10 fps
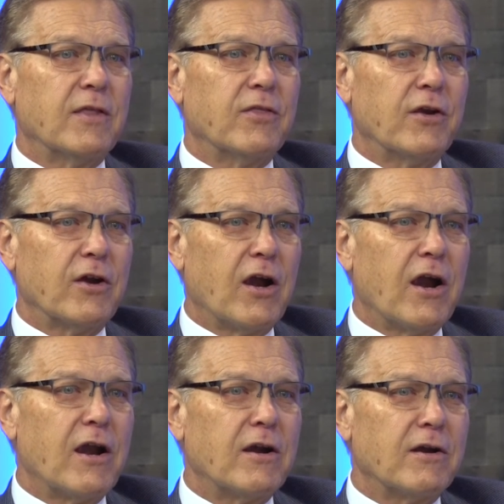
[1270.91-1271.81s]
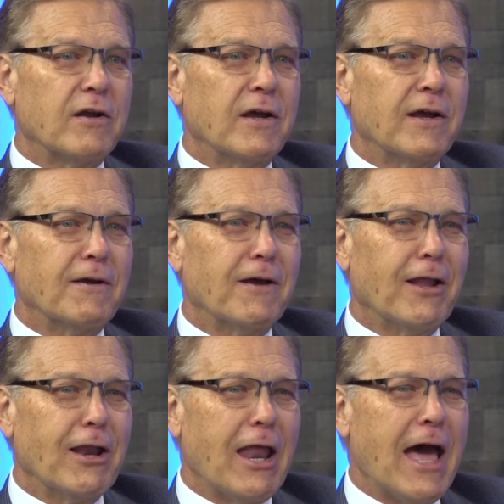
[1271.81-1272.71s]
There are a
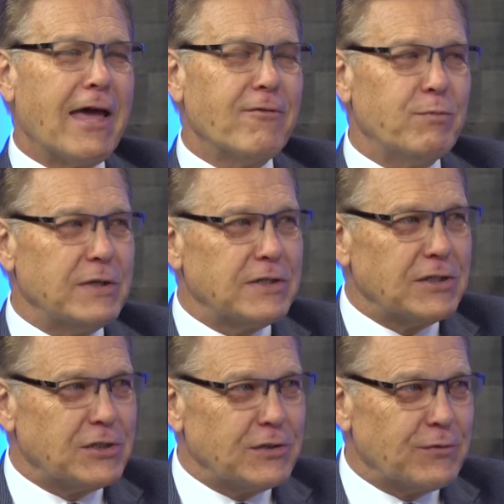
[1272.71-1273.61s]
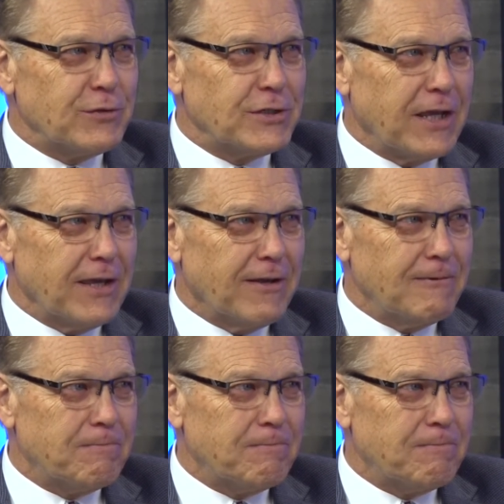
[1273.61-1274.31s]
lot of businesses for sale,